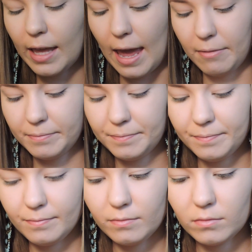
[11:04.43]
Okay,
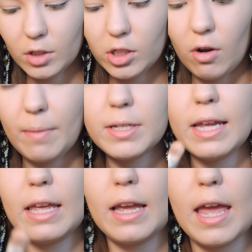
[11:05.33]
so I'm
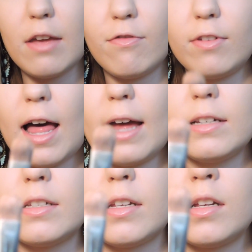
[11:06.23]
taking a
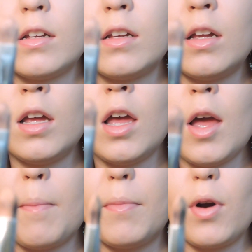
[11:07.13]
flat
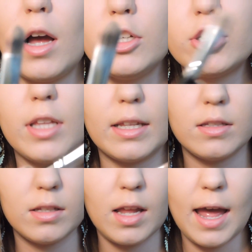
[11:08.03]
brush that
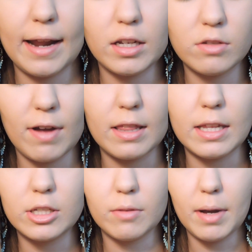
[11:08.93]
I just find
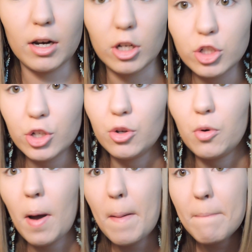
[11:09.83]
these are better
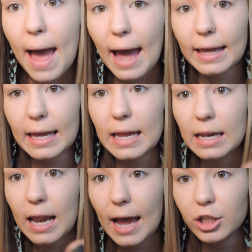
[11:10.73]
to pack
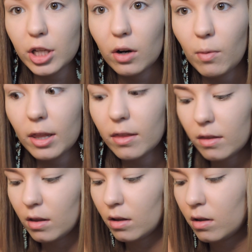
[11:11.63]
in eyeshadow with.